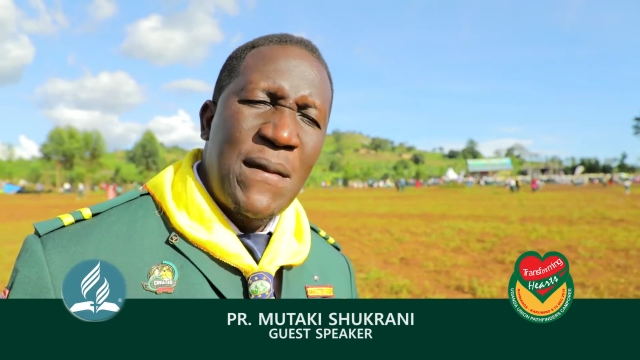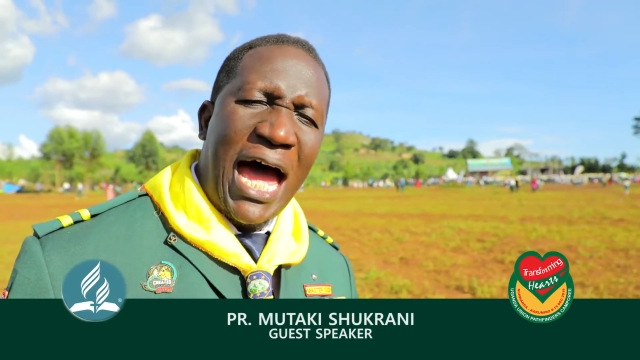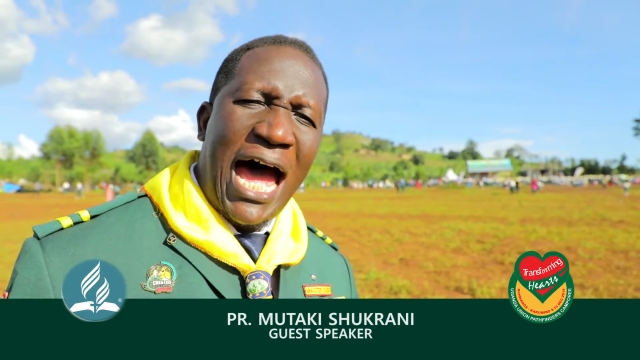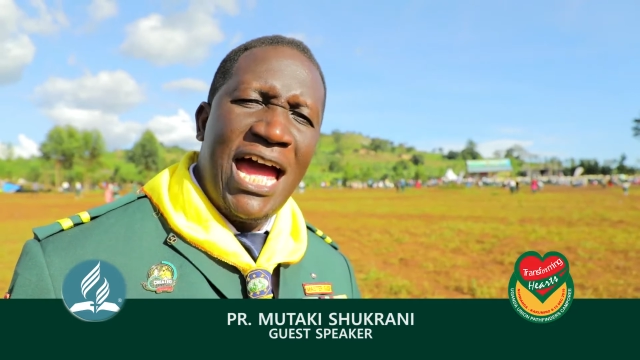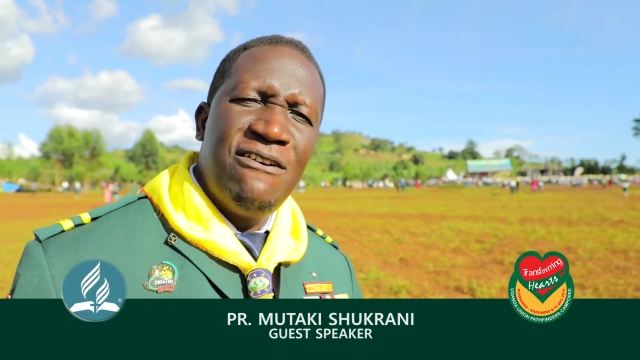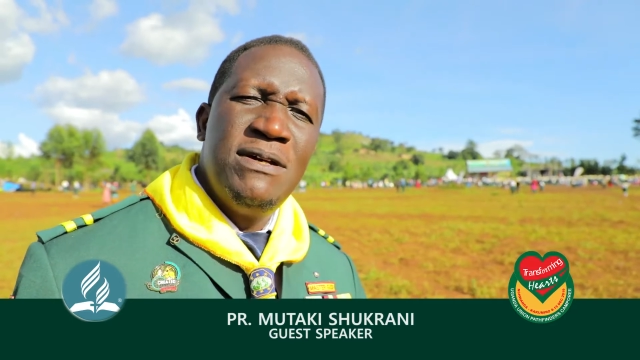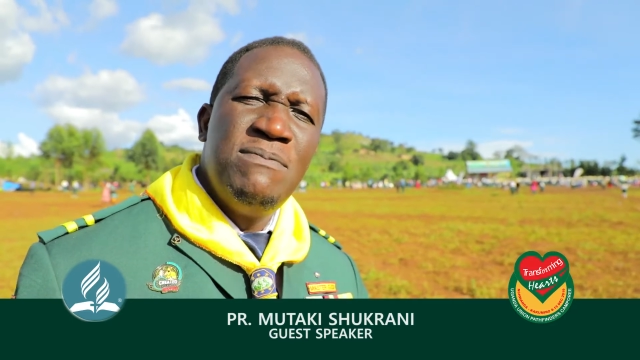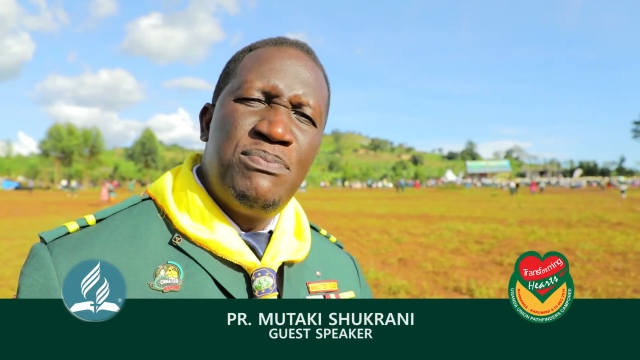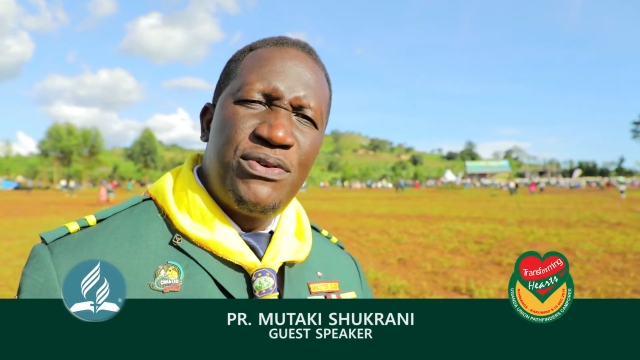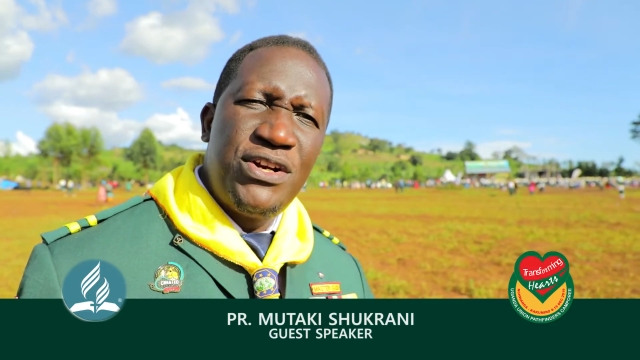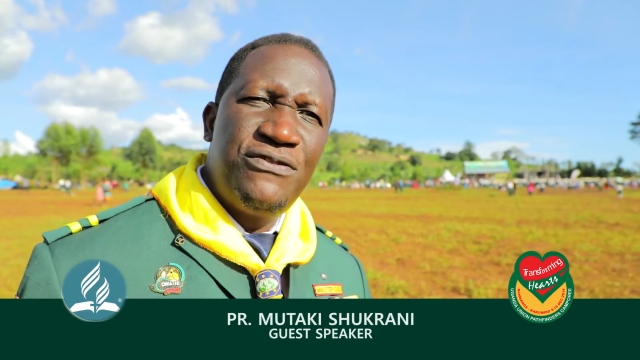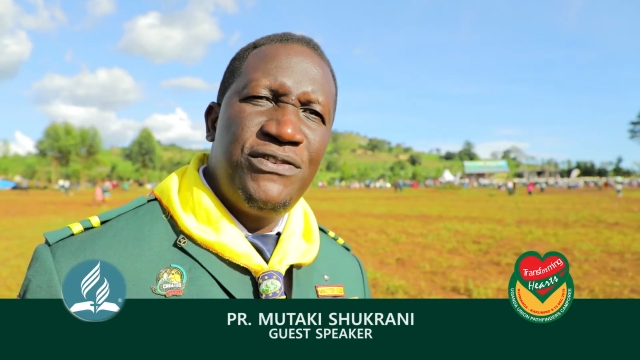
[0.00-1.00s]
I have been
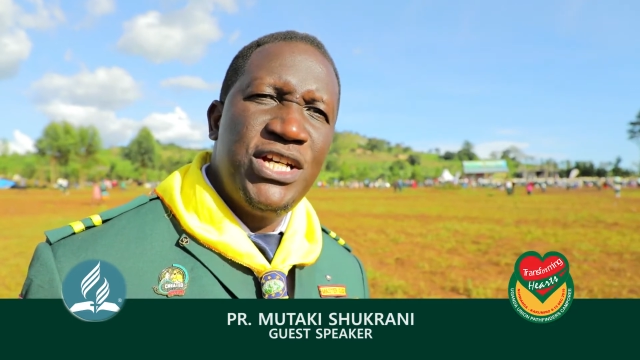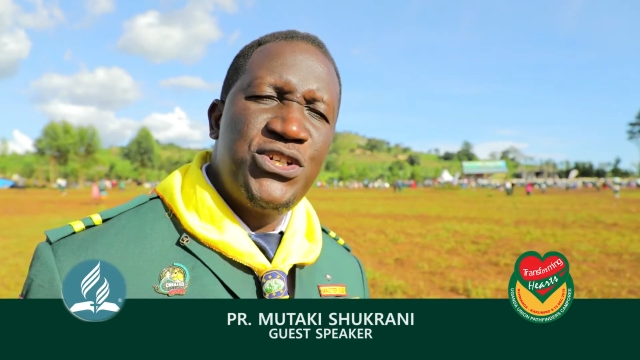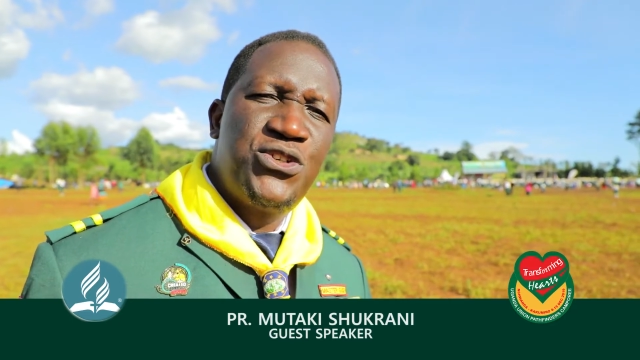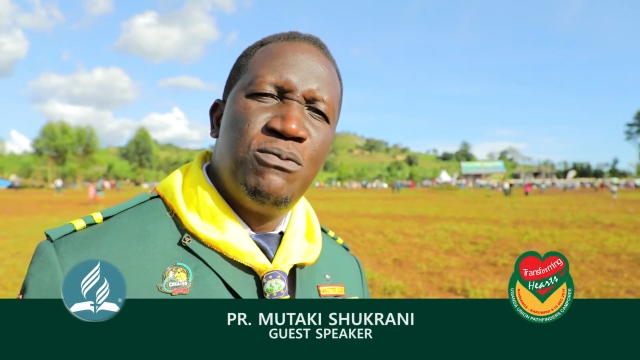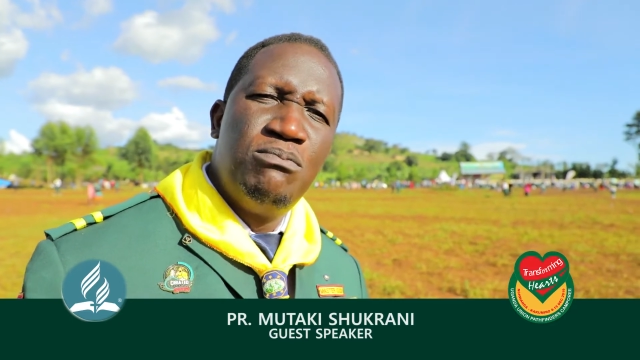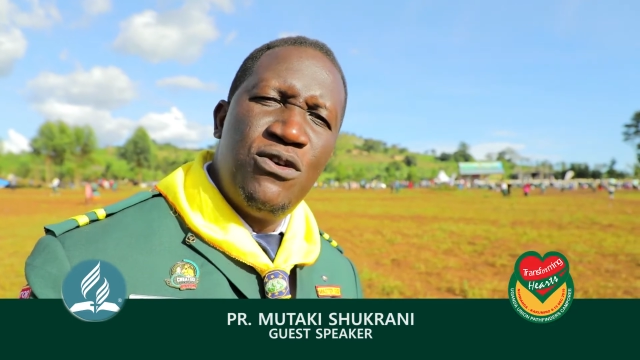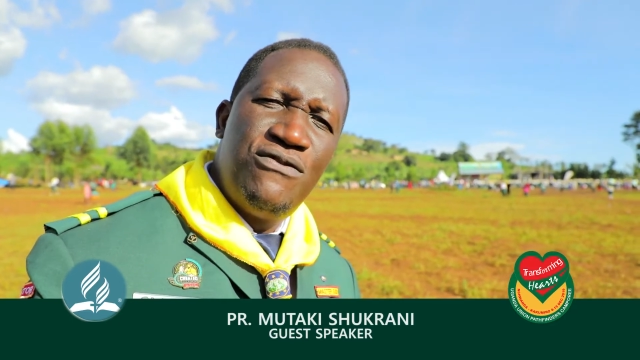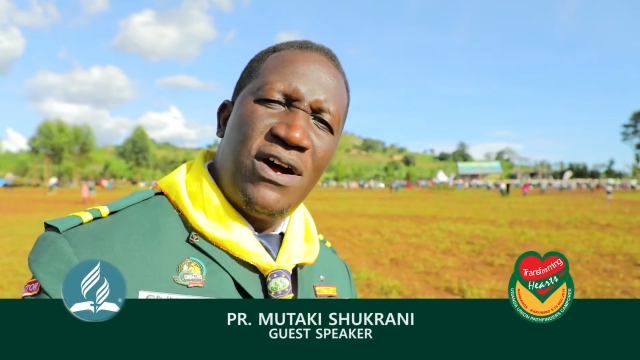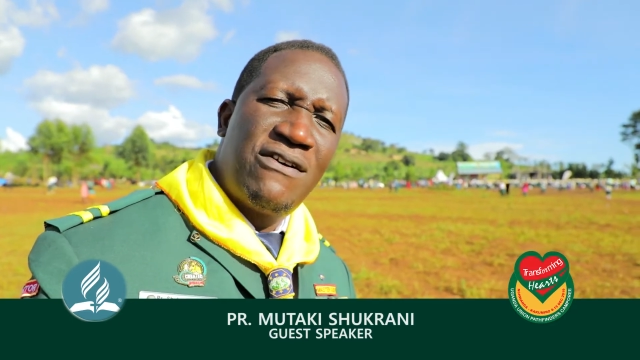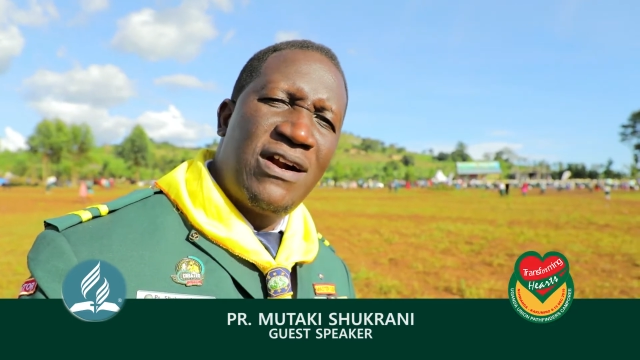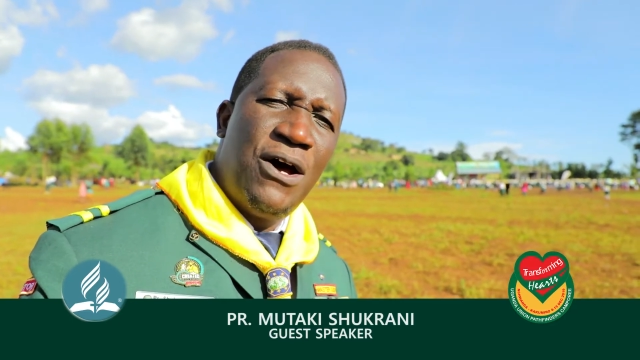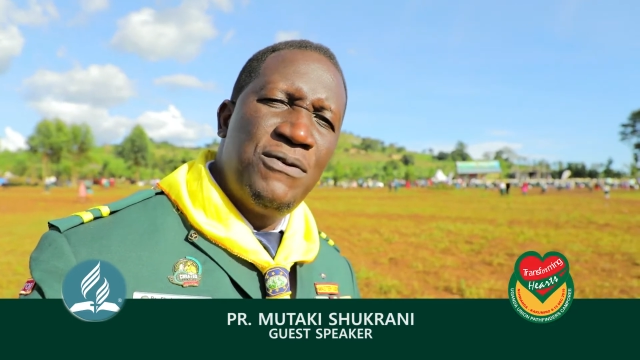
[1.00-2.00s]
privileged to move
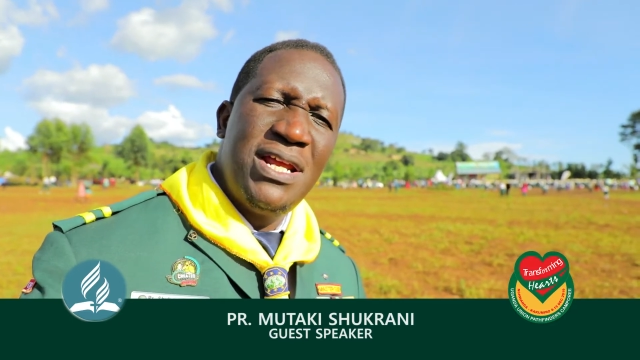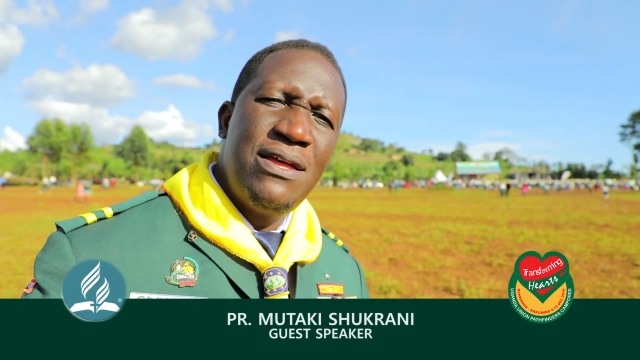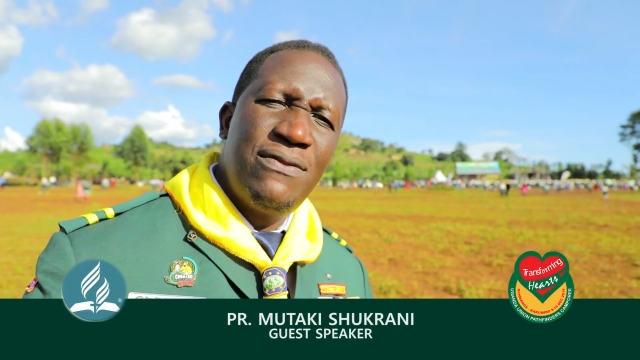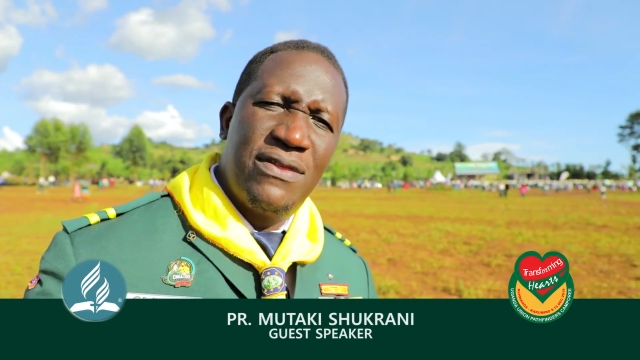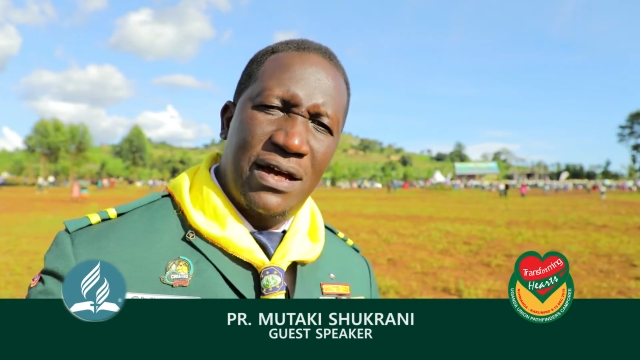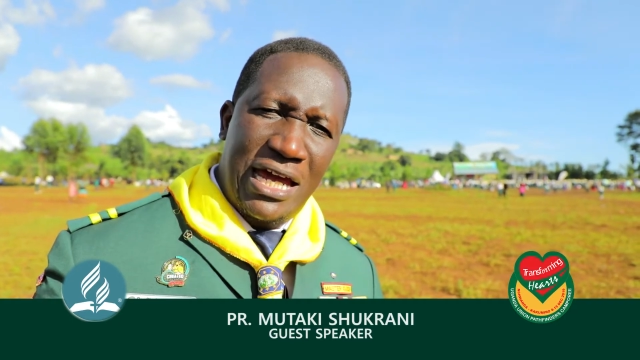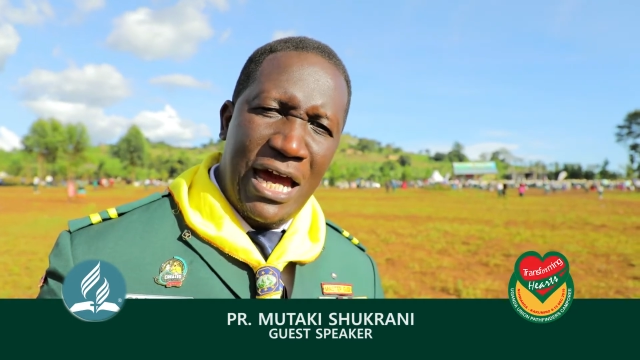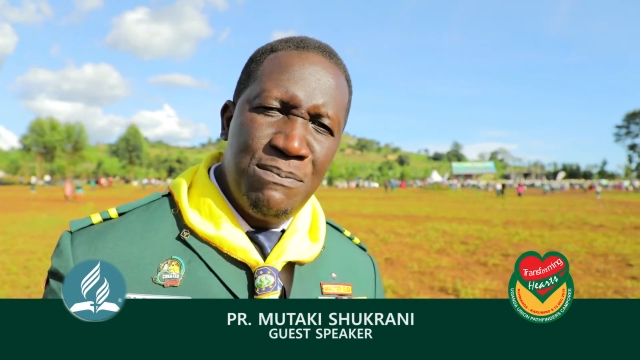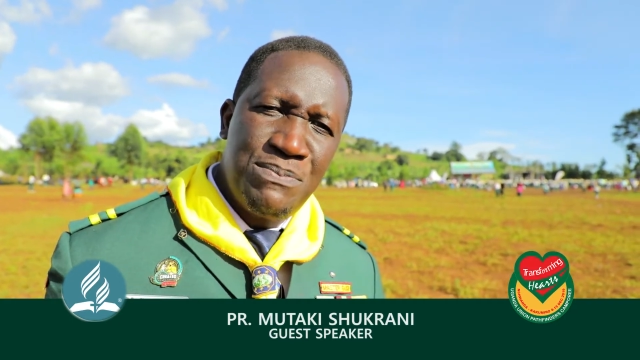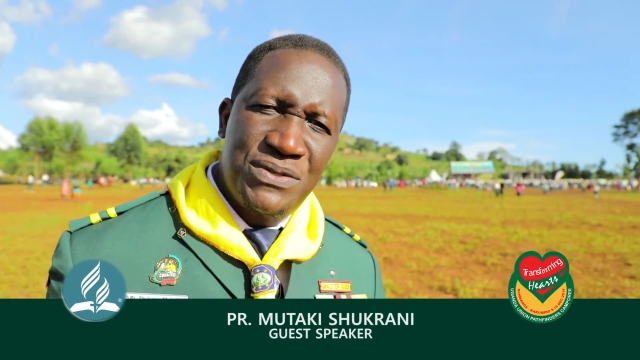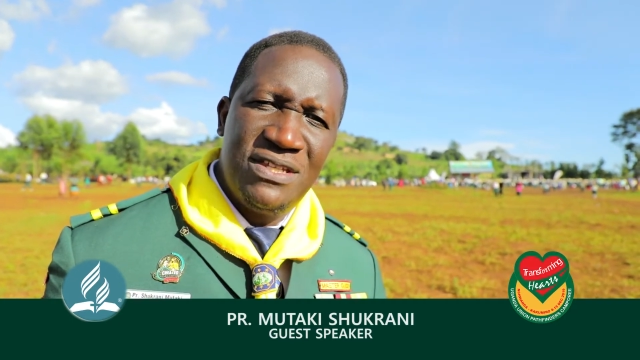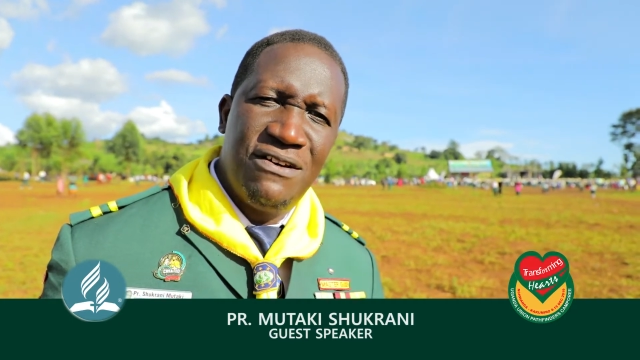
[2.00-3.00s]
around in the
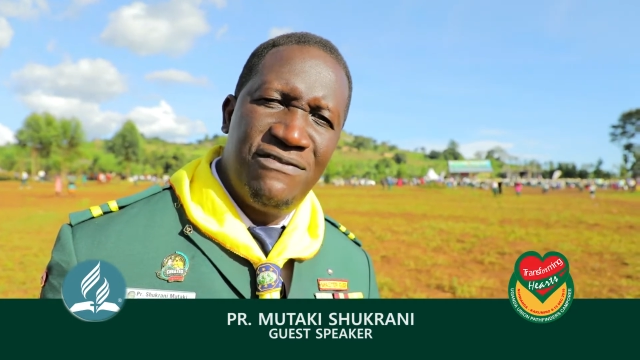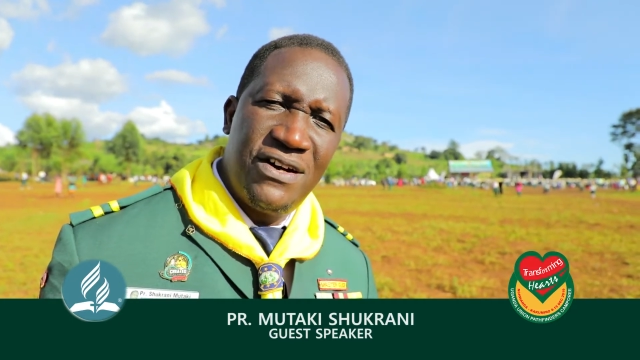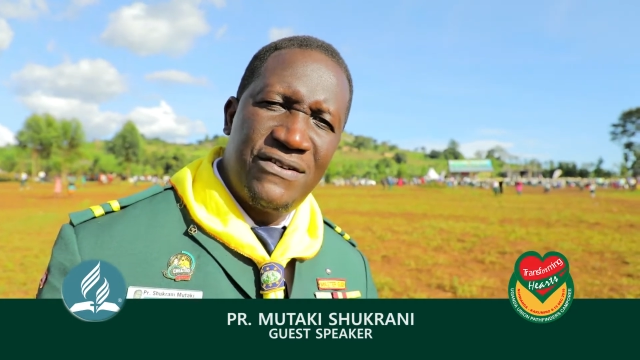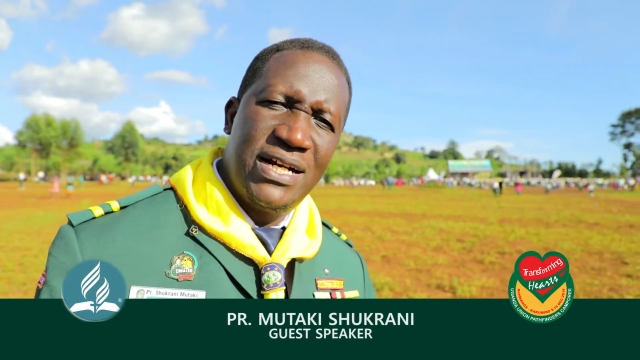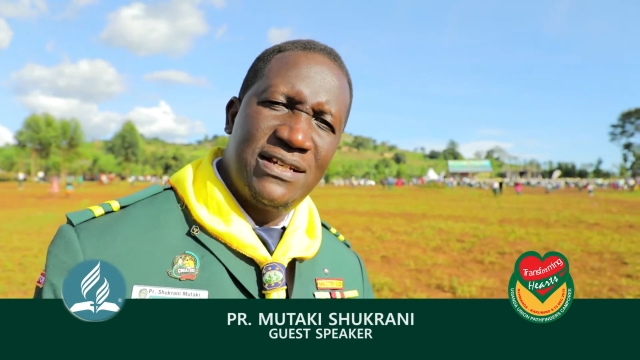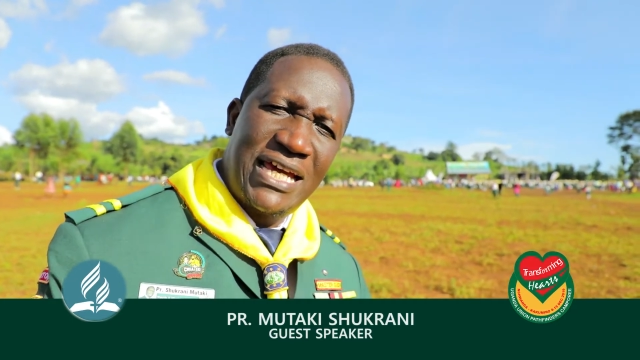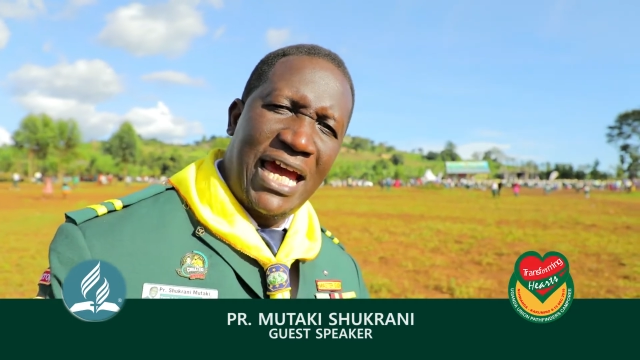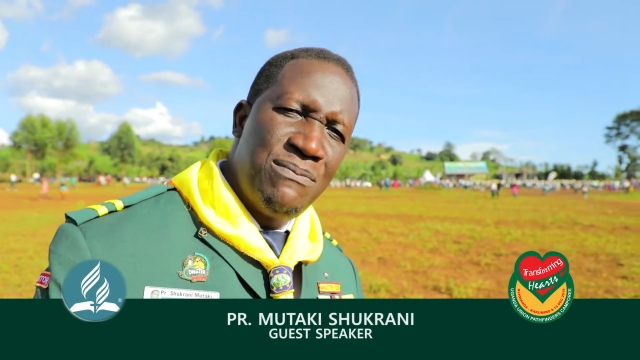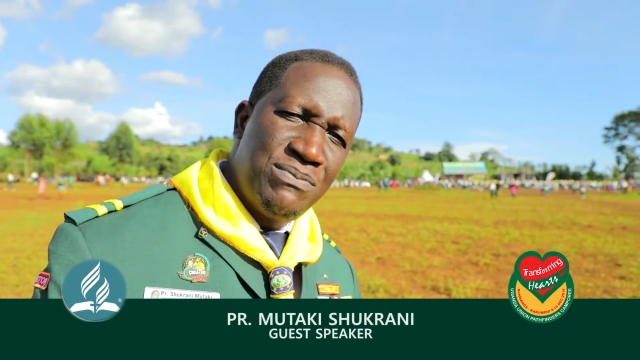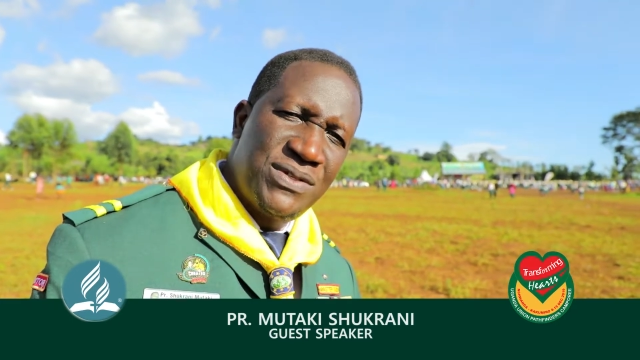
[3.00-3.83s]
camps, the various camps,